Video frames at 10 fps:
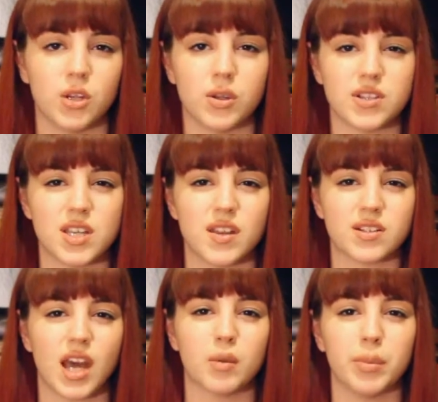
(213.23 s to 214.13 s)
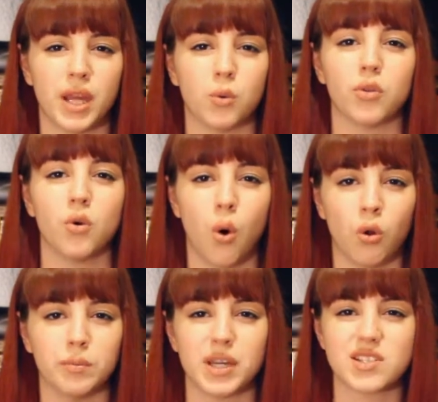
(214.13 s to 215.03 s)
You can see that it's kind of pink with
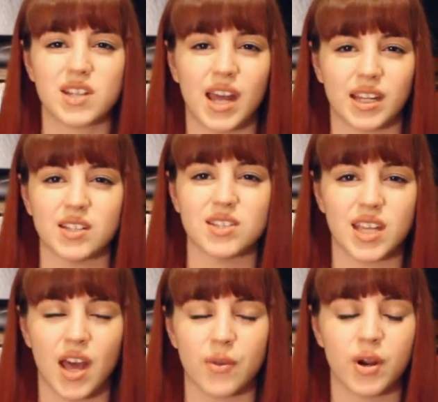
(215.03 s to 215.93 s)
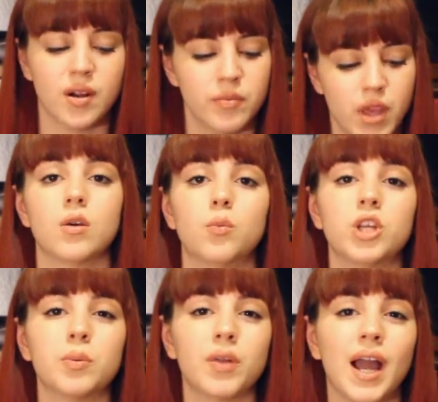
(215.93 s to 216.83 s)
gold mixed kind of together. When
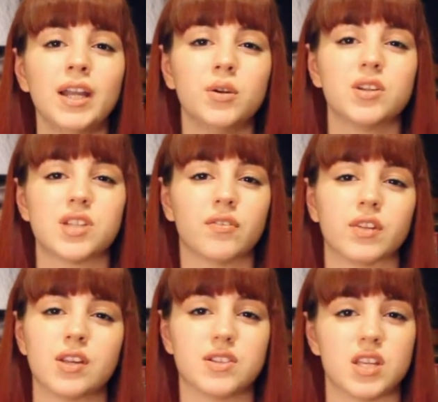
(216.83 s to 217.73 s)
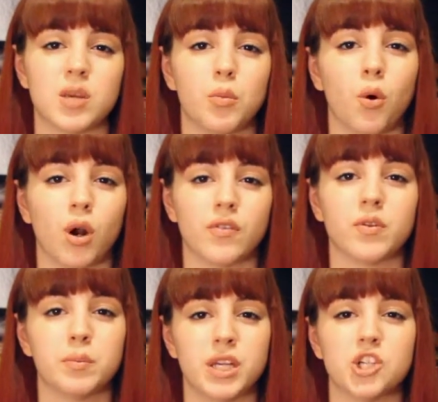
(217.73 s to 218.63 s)
you apply it, you can definitely see more of the
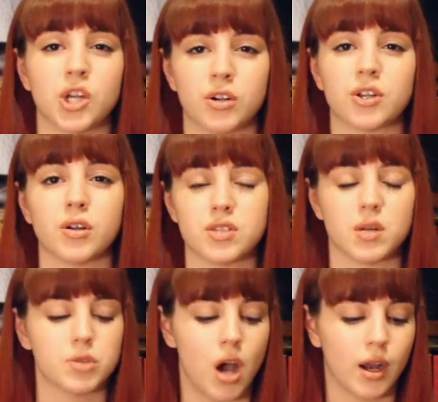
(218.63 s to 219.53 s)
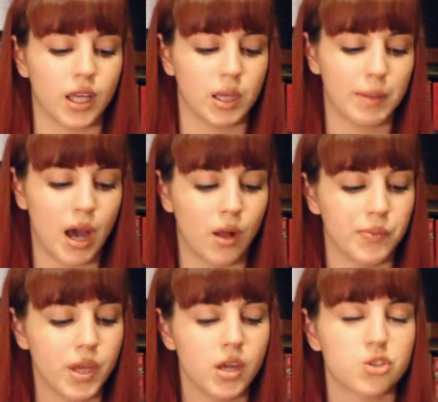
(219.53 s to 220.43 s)
peach undertones that I'm talking
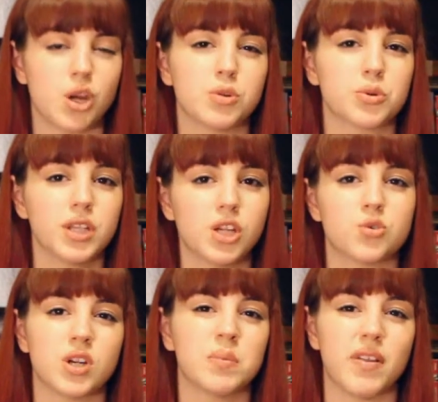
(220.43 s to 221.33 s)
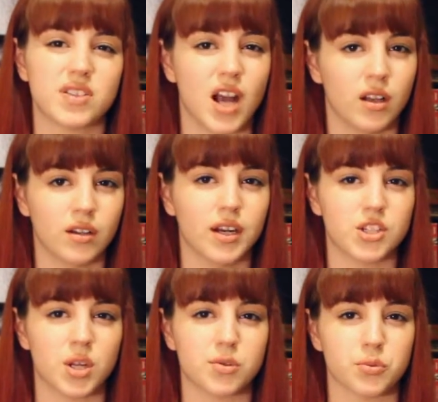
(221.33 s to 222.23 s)
about. So I was really intrigued by this color. I just
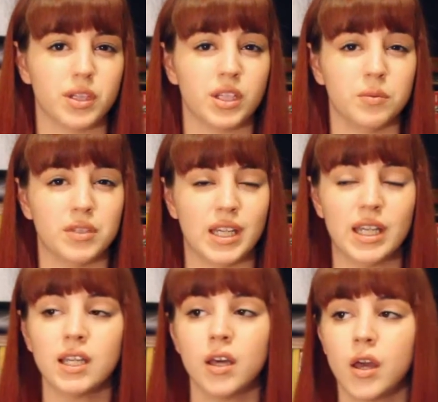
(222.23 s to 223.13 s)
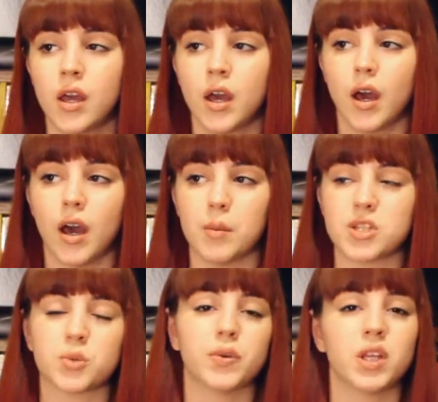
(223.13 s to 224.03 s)
thought it was really unique.
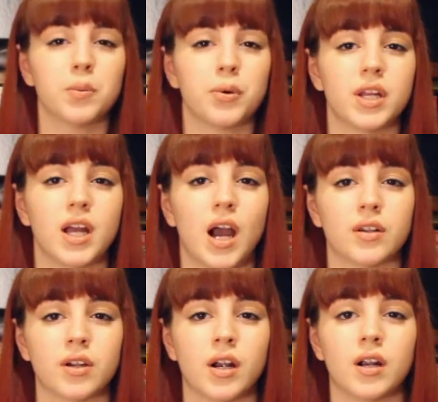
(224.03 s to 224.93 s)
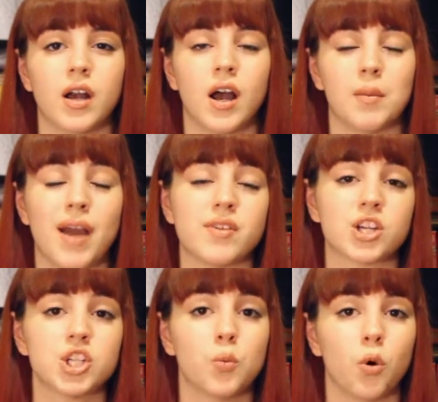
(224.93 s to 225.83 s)
It's a really pretty color. I've
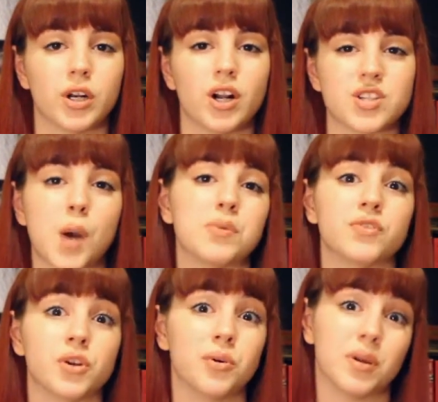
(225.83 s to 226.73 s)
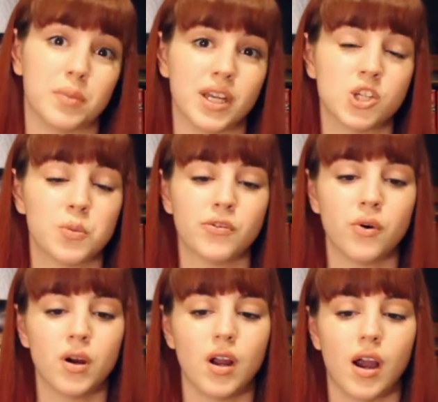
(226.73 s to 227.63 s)
actually worn it on top of Laguna Beach
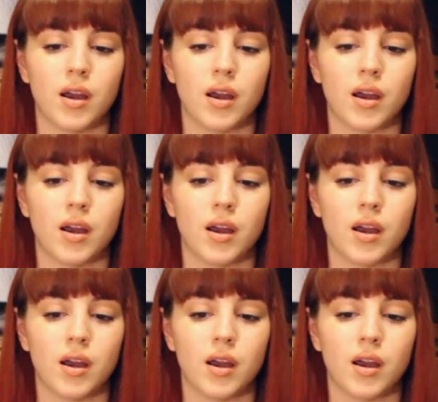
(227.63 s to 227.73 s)
before.